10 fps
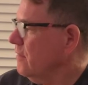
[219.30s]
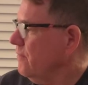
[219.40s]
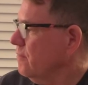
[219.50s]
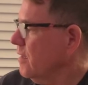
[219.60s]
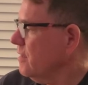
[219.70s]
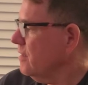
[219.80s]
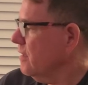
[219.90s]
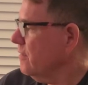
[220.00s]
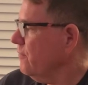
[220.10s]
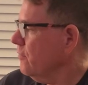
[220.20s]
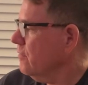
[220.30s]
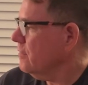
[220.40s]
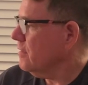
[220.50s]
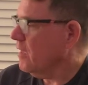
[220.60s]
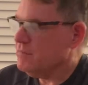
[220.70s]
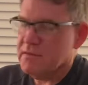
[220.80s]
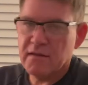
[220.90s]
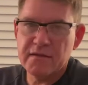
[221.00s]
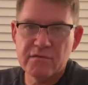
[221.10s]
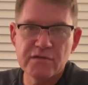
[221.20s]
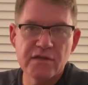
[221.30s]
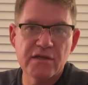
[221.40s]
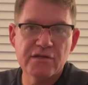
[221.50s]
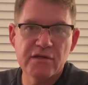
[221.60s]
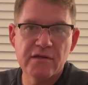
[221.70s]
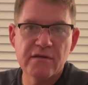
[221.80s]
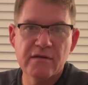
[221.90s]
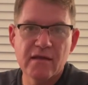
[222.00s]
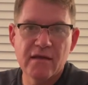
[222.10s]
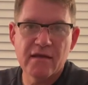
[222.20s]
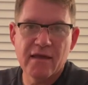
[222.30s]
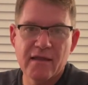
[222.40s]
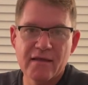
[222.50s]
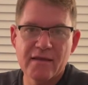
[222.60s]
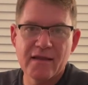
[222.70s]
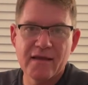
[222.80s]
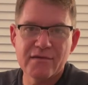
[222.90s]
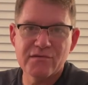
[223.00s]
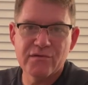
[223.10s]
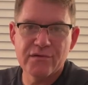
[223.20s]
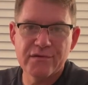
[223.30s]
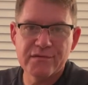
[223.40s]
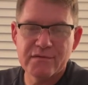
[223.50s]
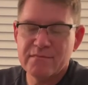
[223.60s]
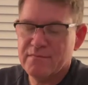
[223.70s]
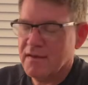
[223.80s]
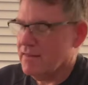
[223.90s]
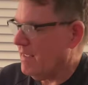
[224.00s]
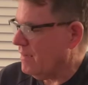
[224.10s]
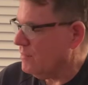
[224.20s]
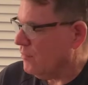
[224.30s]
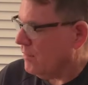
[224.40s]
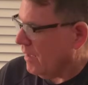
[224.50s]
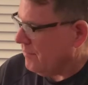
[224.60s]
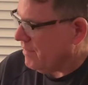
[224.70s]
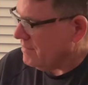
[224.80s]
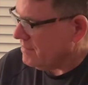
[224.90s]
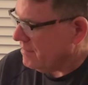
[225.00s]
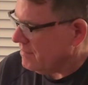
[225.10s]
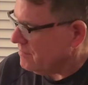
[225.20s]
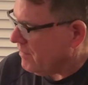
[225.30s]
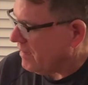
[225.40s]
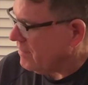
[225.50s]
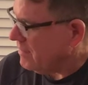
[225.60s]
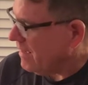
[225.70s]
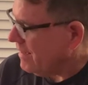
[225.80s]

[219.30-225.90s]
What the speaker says: from 1994, the Topps Collector's Edition, Cadillac and Dinosaurs. They had a toy line based on this back in the